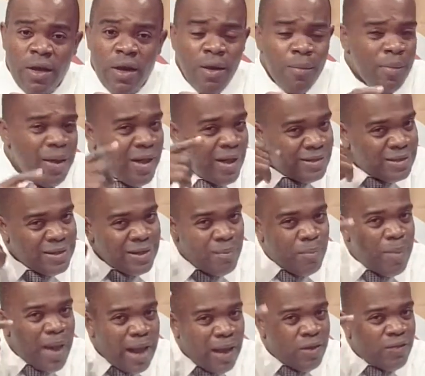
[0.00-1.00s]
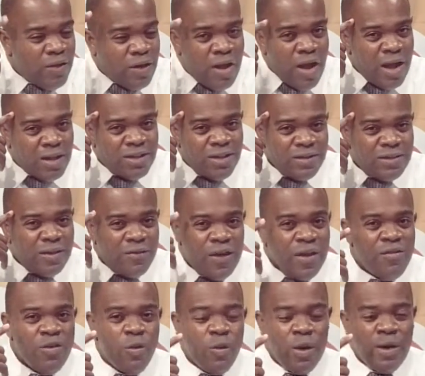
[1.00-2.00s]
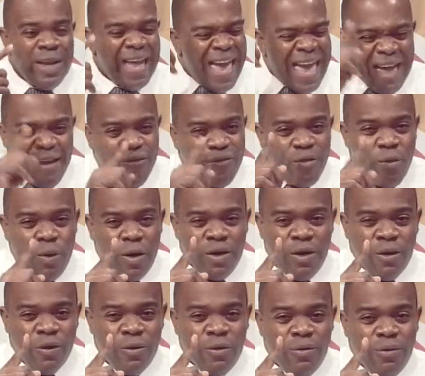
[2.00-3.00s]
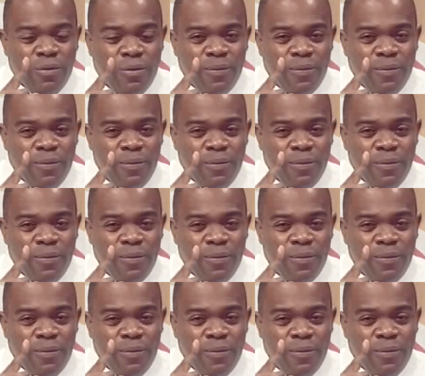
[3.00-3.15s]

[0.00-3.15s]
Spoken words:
Because in the back of the conscience of everyone know